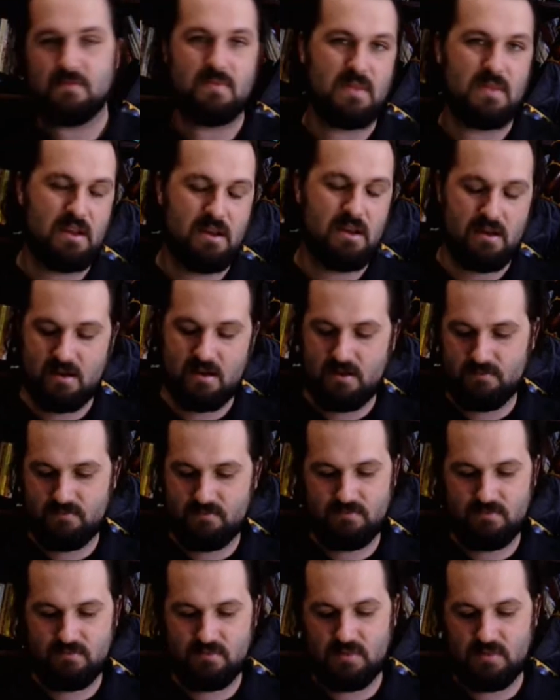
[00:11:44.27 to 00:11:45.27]

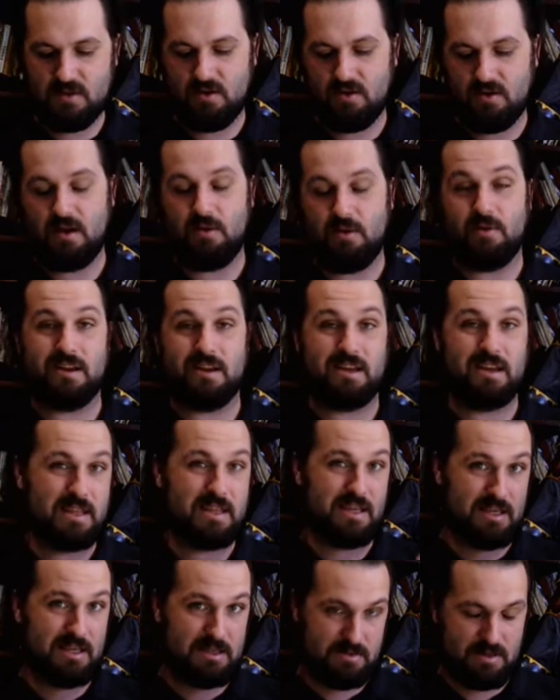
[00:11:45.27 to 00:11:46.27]
you know, I want to get
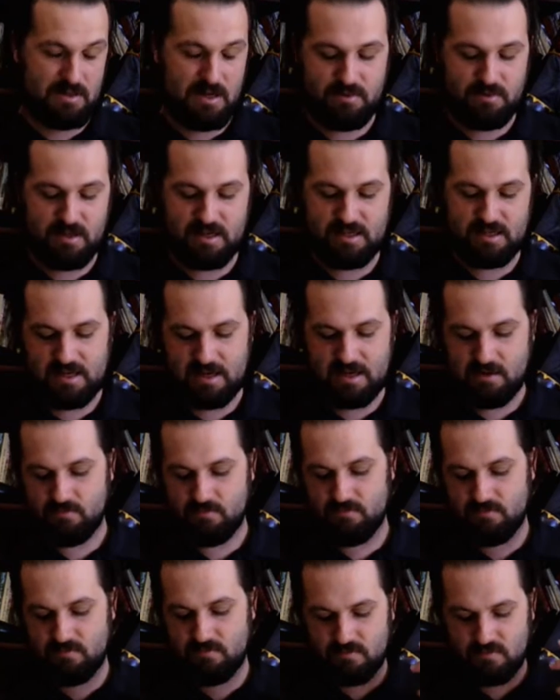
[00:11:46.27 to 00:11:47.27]
these templates out
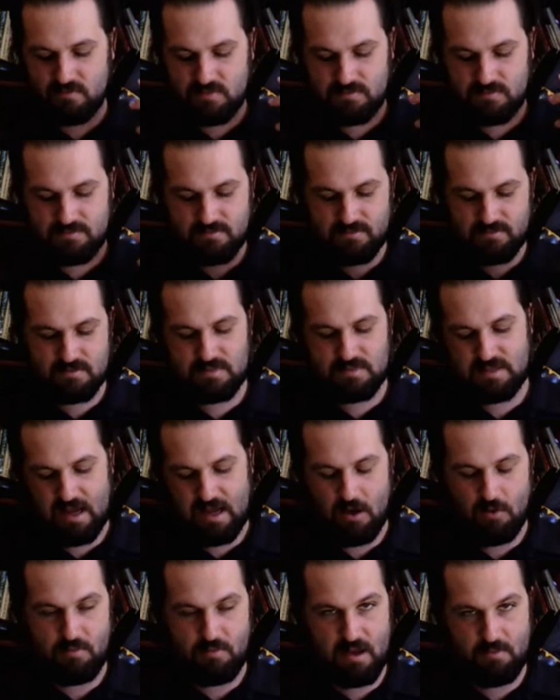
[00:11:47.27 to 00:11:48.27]
to
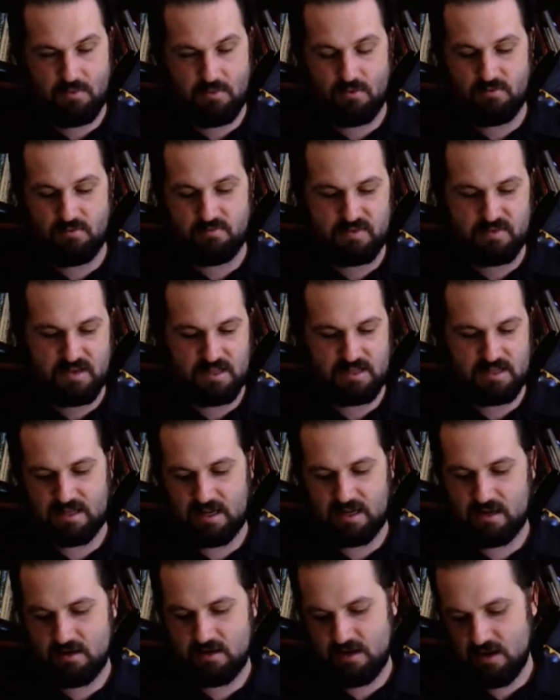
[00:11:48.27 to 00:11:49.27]
help people get
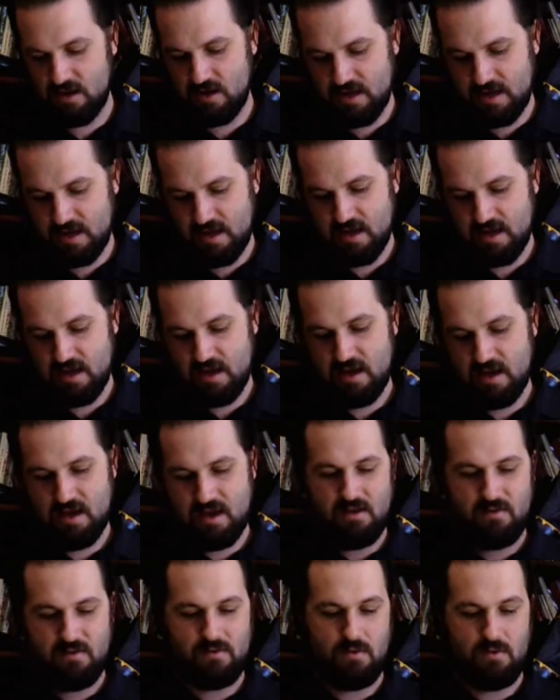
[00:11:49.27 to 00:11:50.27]
started early
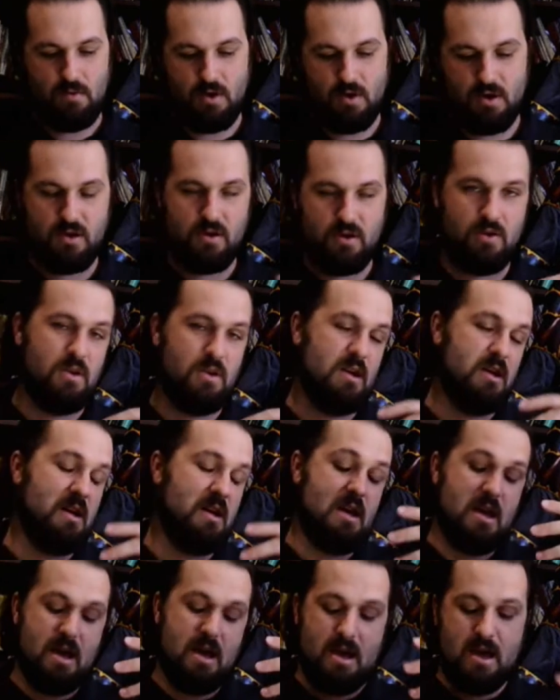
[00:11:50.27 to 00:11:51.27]
if they want
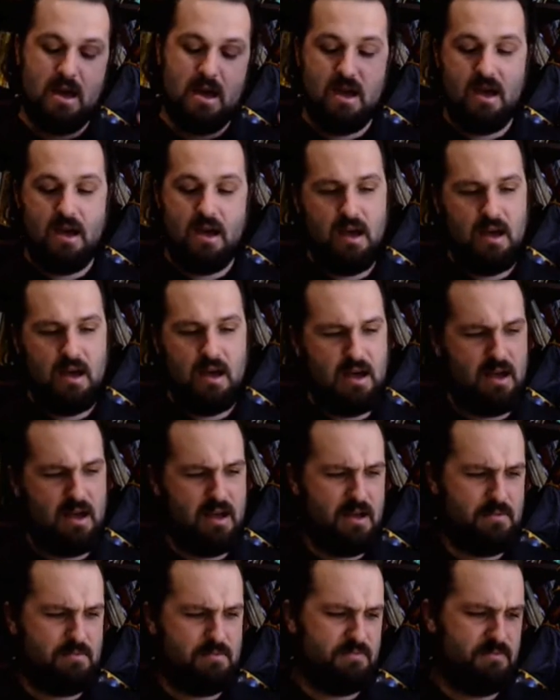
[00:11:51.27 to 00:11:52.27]

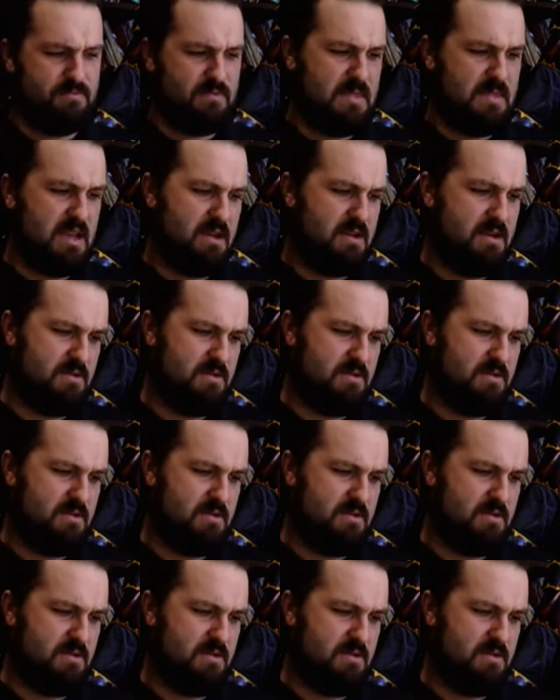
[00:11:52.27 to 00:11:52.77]
to. Now,